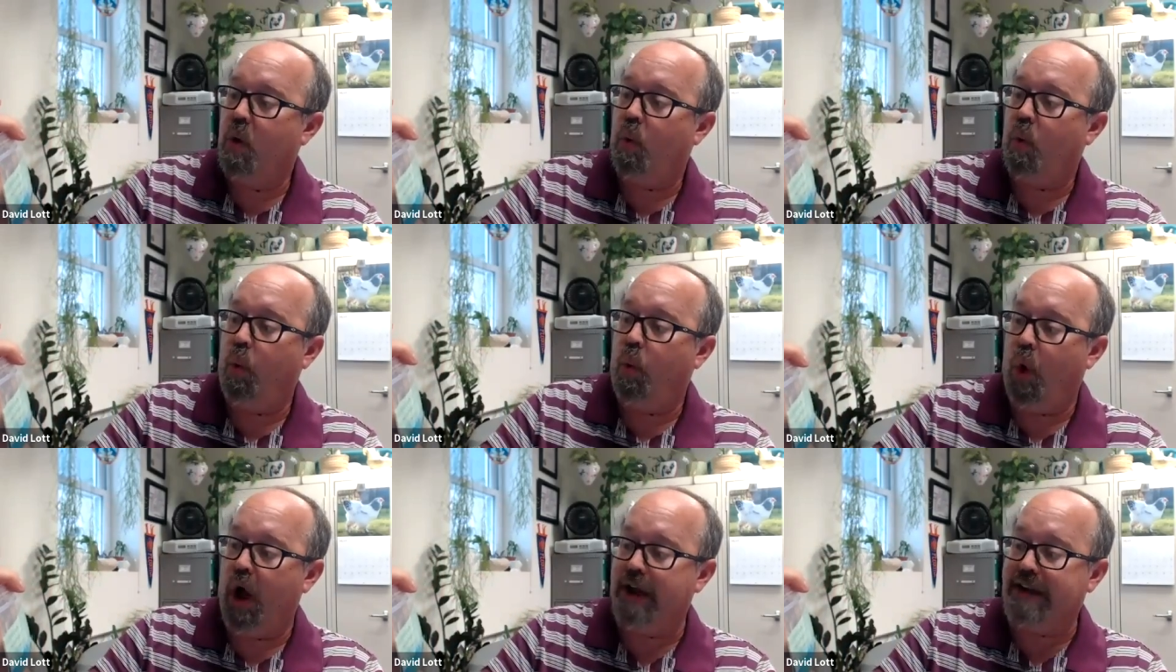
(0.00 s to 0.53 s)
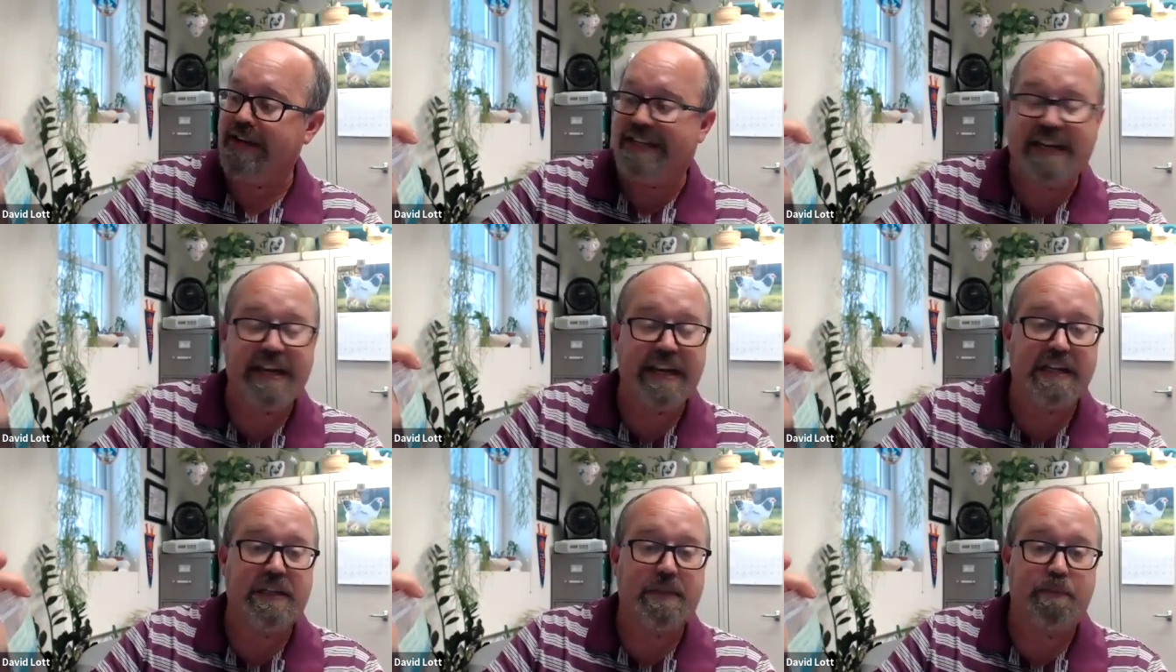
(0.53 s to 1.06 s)
1
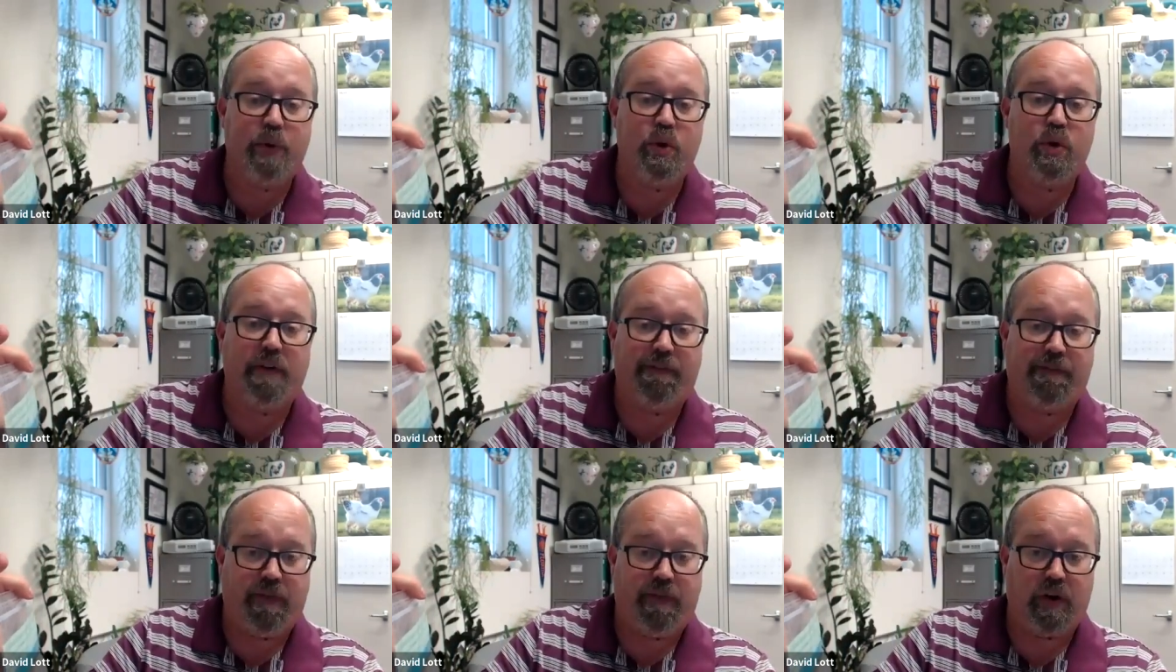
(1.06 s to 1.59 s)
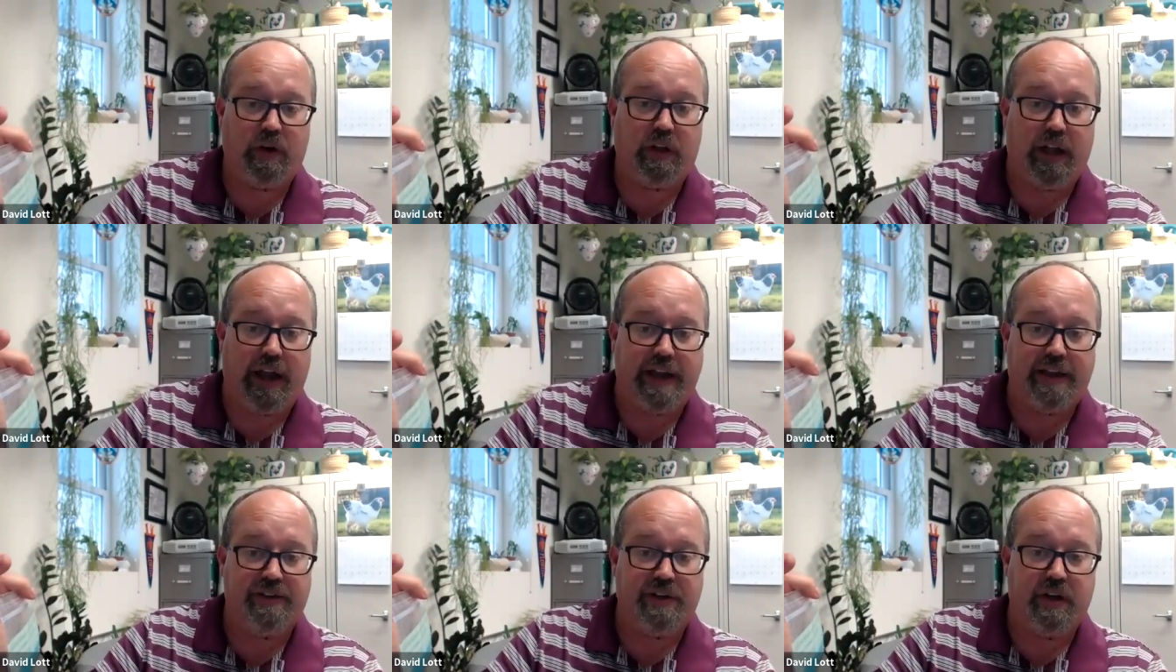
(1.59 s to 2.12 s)
teaspoon of
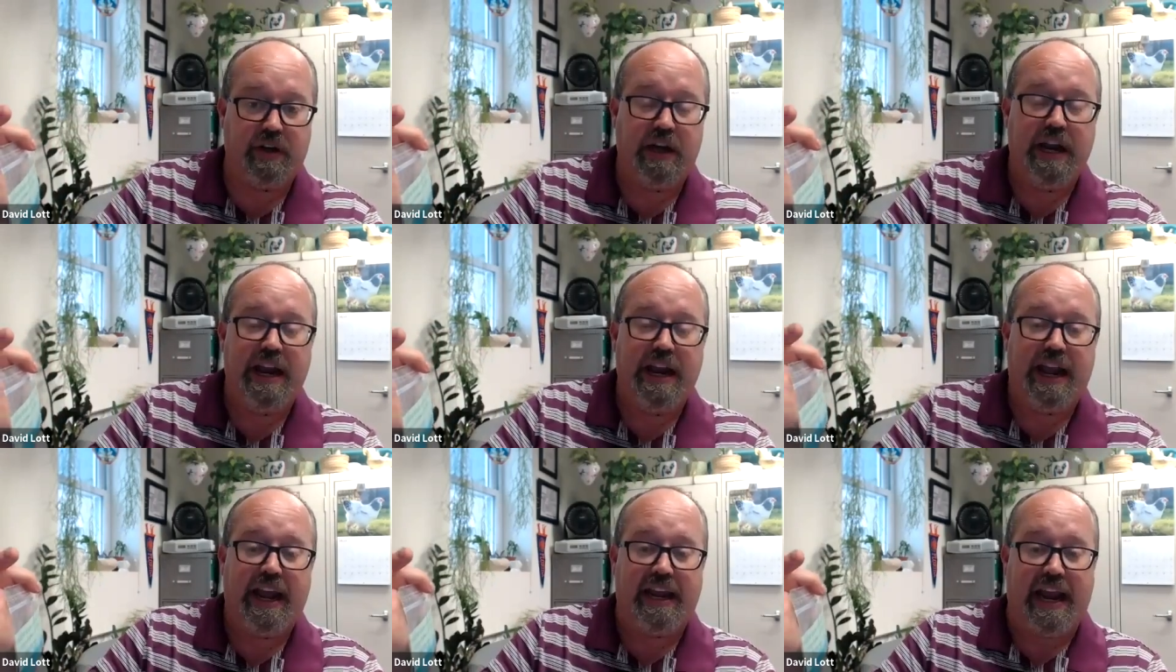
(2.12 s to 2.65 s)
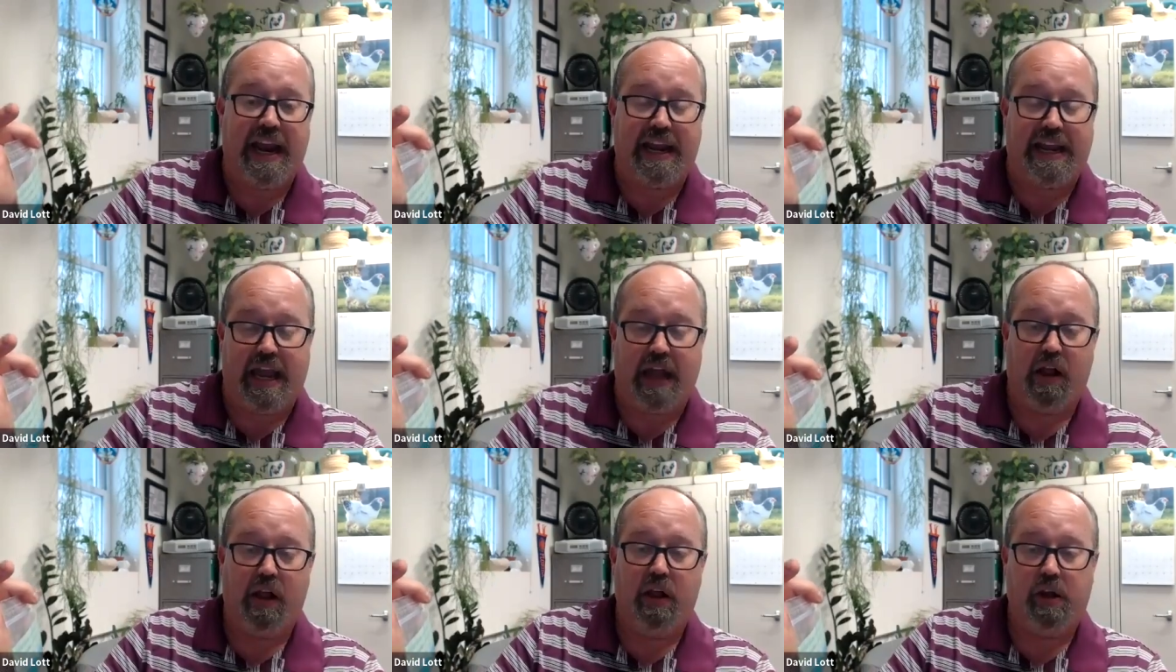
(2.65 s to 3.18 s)
fertilizer in a
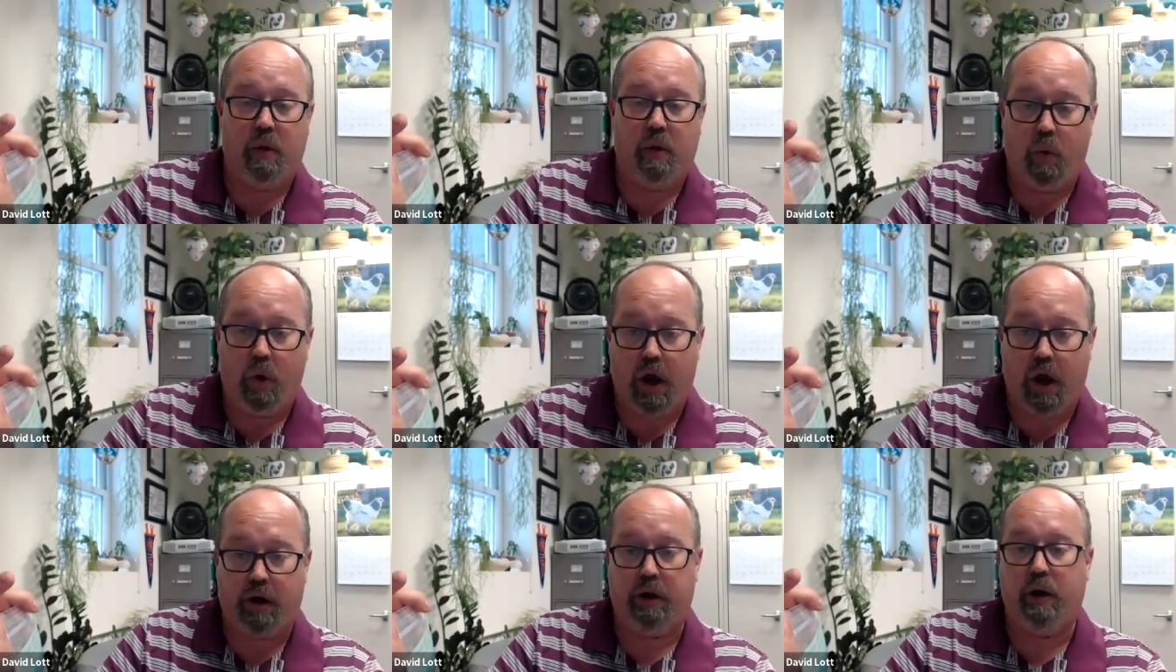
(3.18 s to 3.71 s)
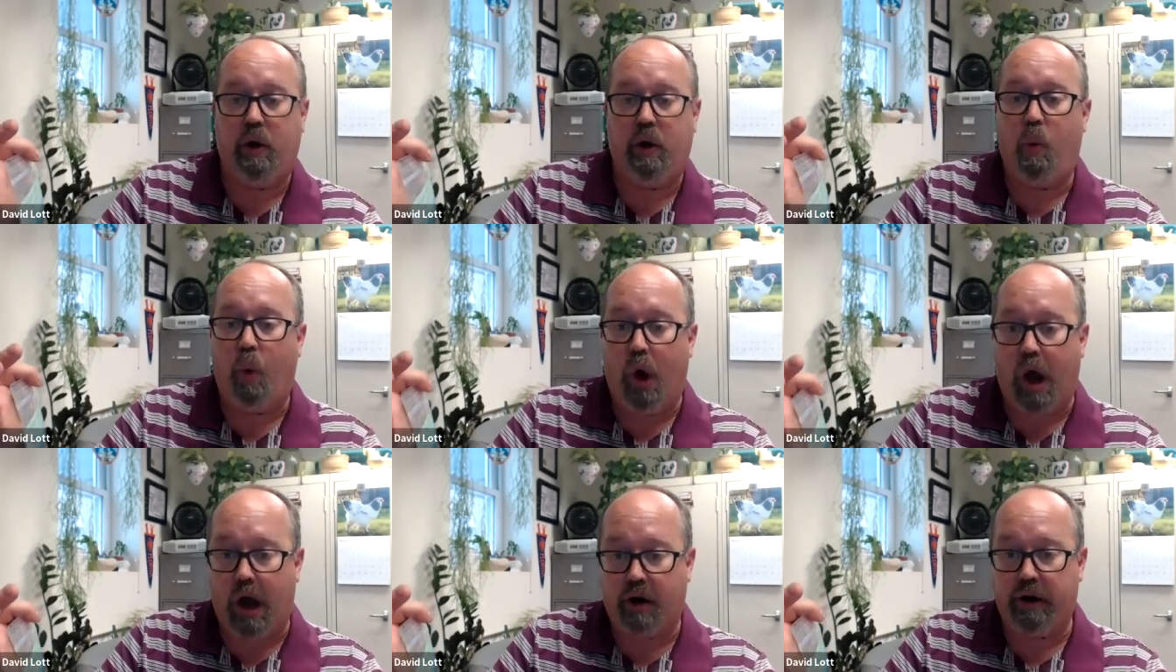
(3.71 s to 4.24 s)
gallon of water in a
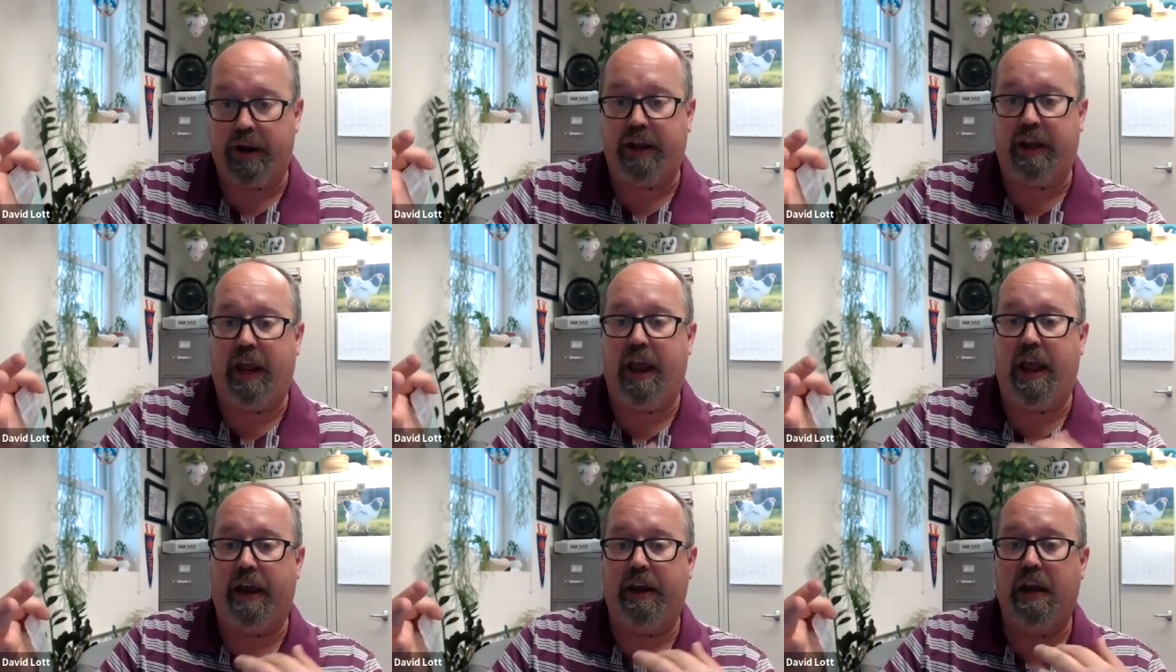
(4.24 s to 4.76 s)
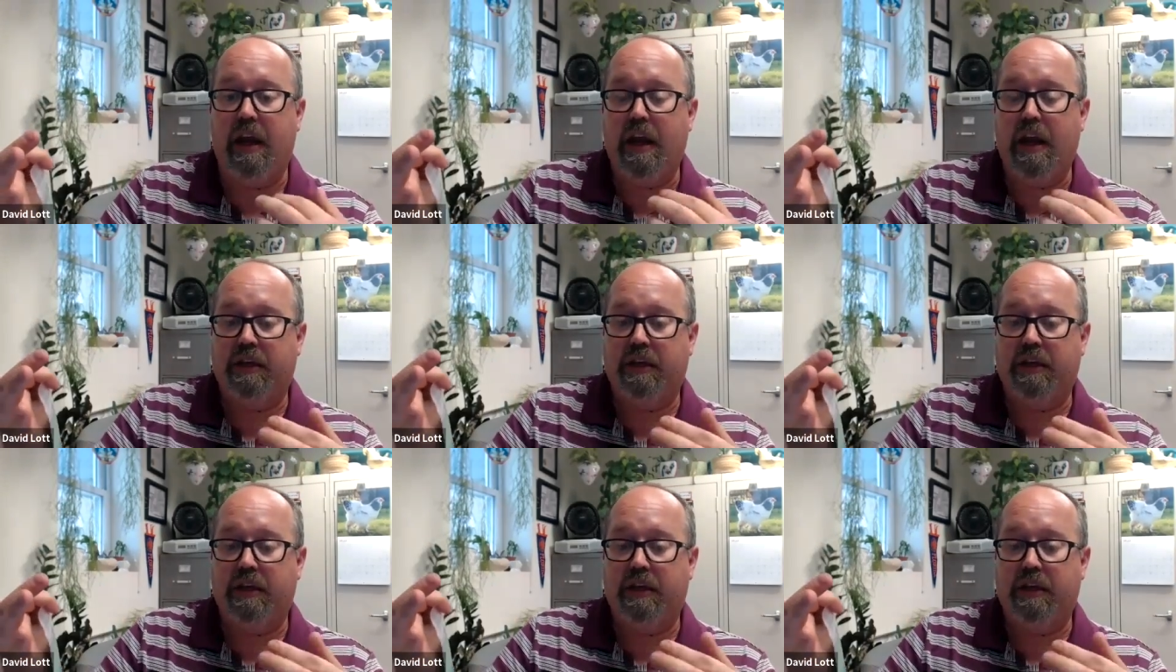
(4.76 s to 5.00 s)
watering can.